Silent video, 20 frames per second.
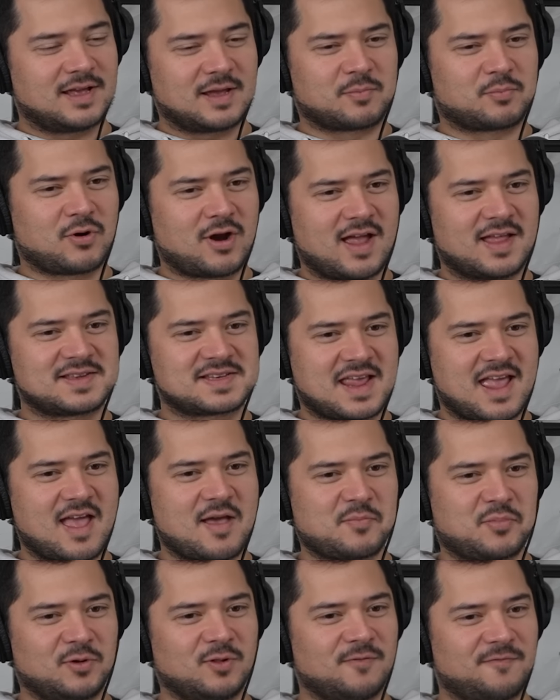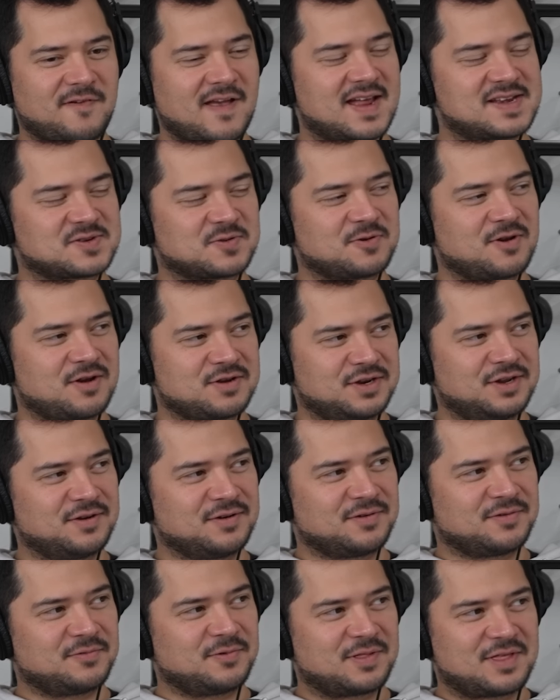Like brands can't pull a fast one on
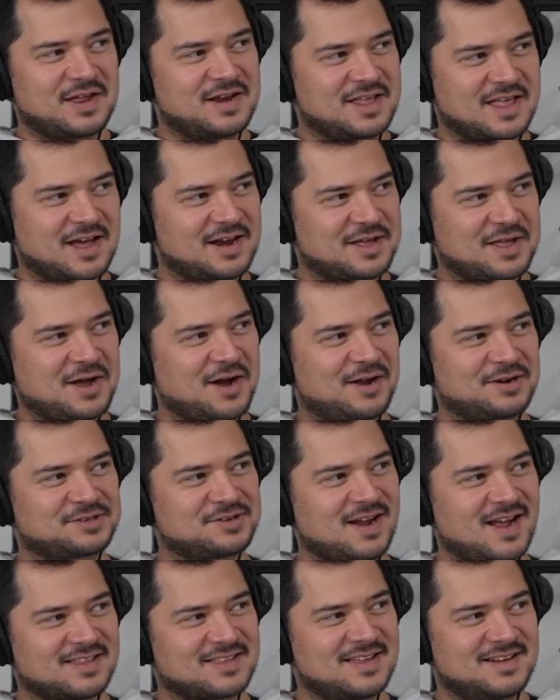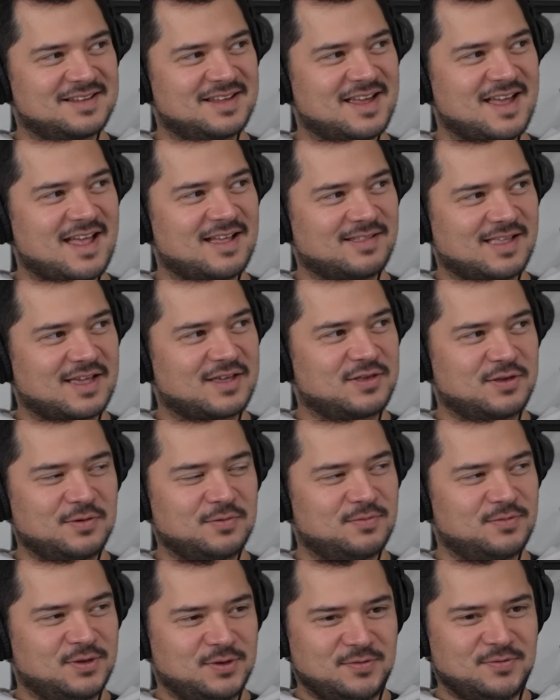you with any kind of contract NDA. Like
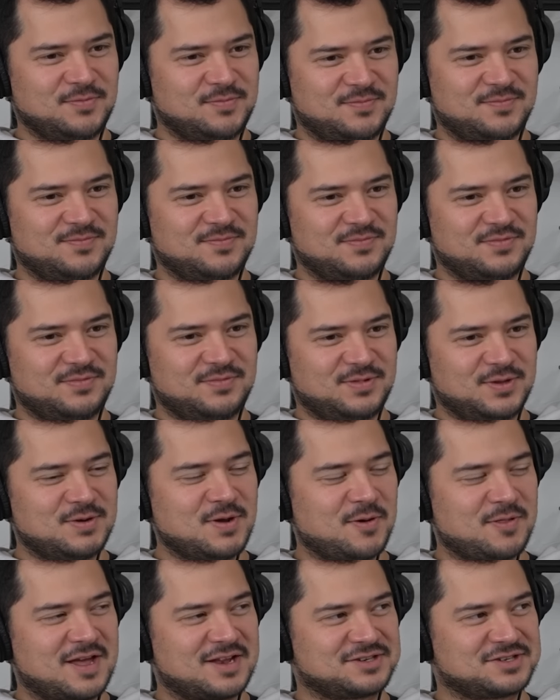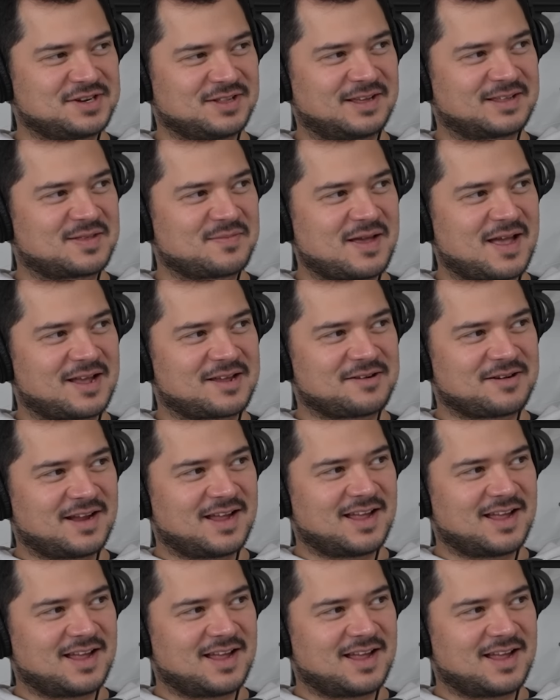you you you know that shit like i the back of your